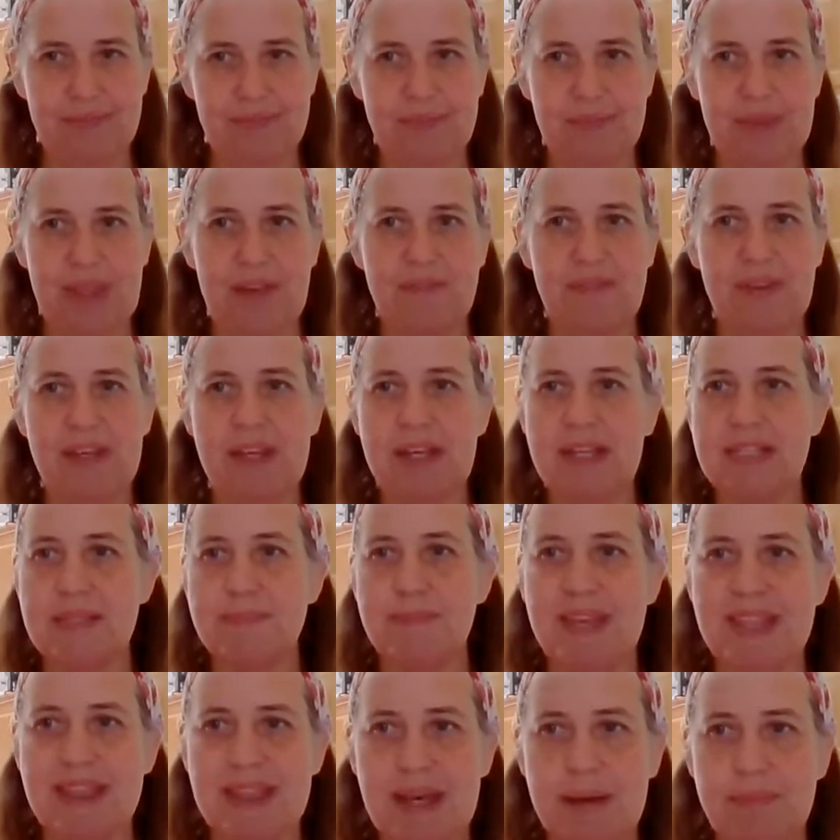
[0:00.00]
Have you guys
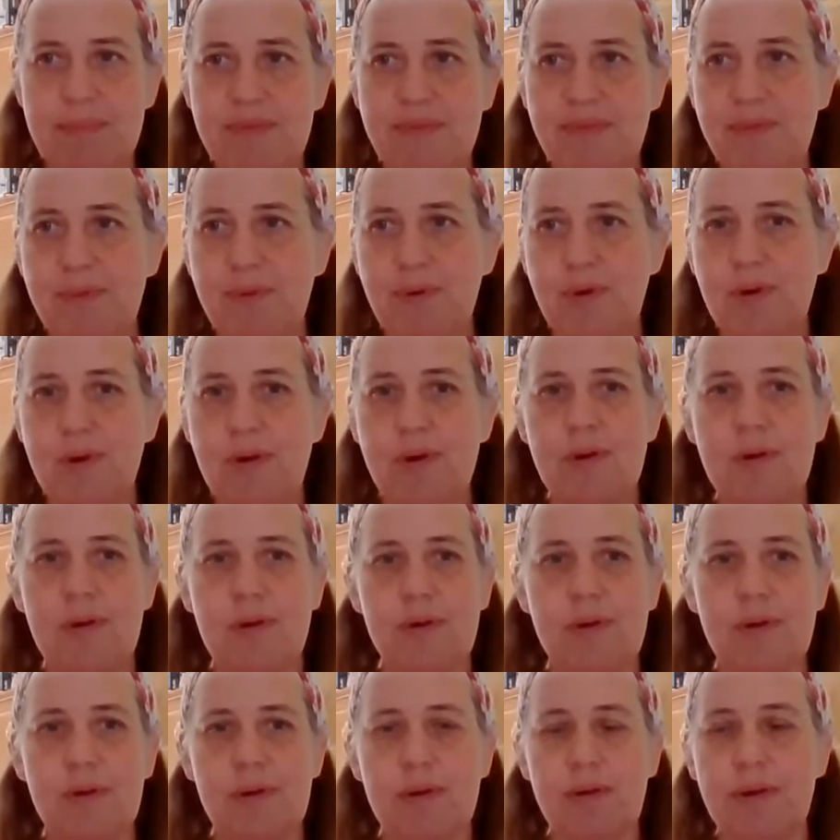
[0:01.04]
made that before,
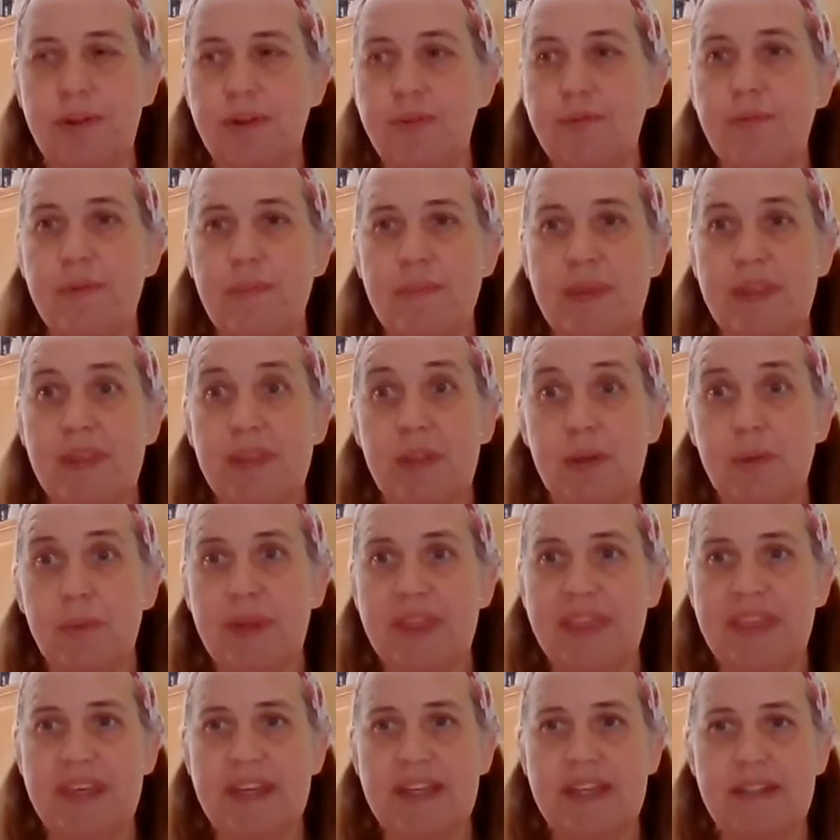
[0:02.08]
or are you familiar
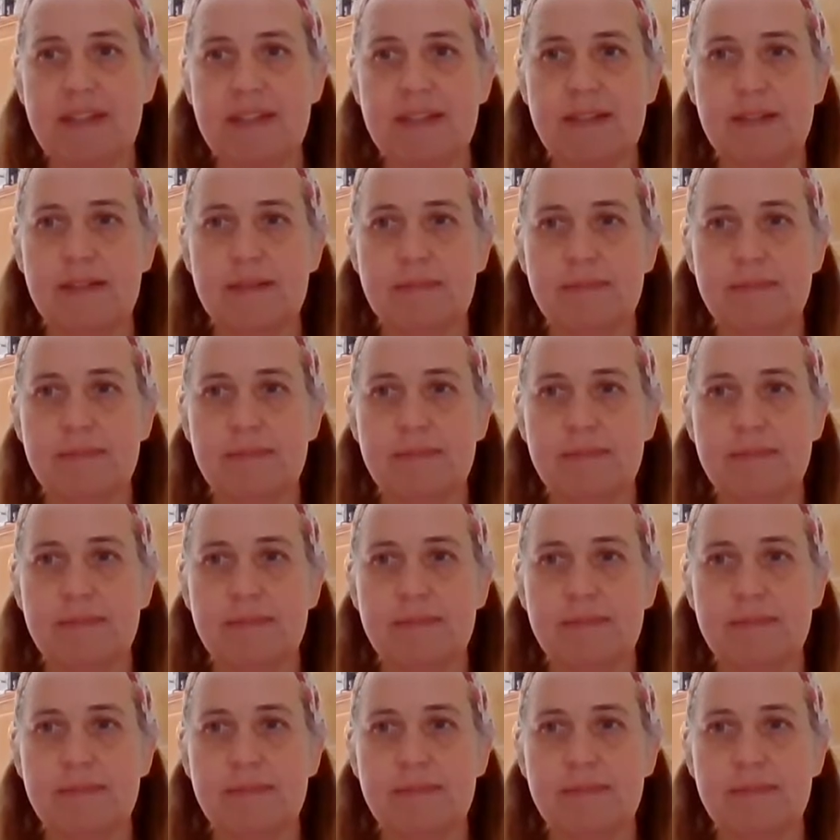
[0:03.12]
with it?